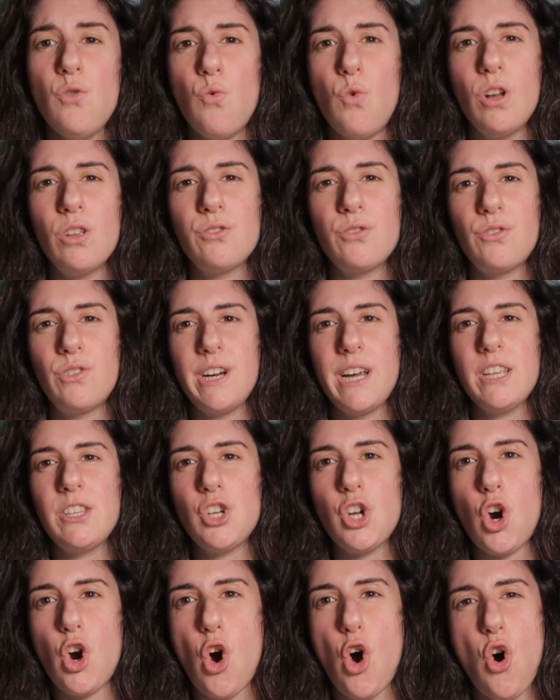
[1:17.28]
If you want to
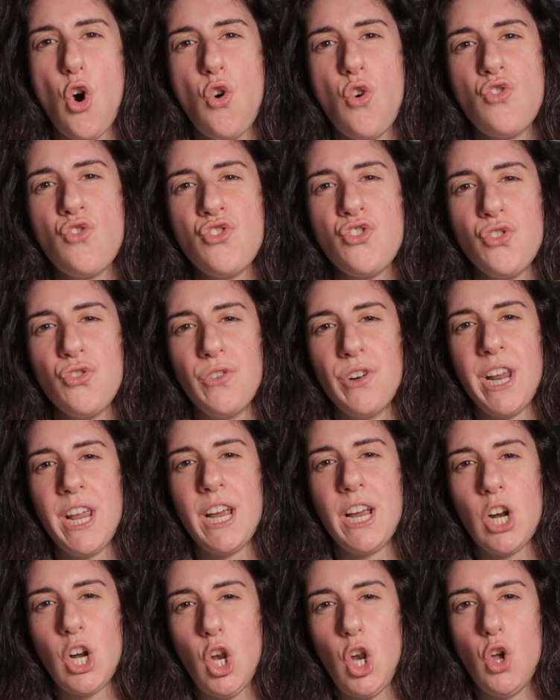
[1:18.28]
create your own
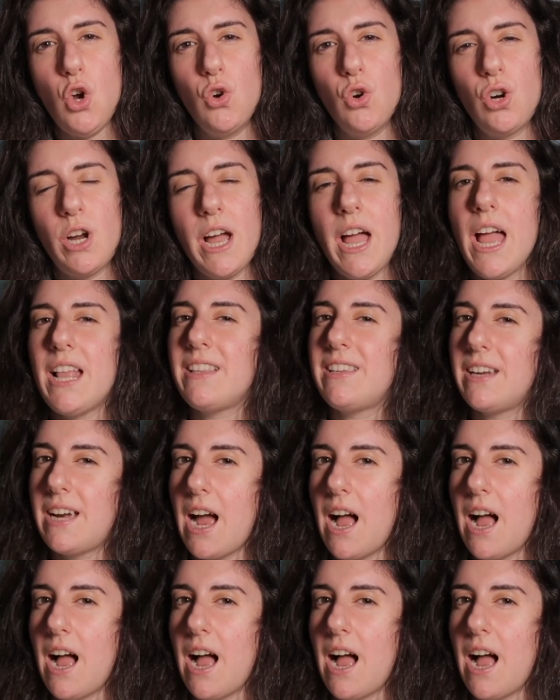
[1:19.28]
unique look,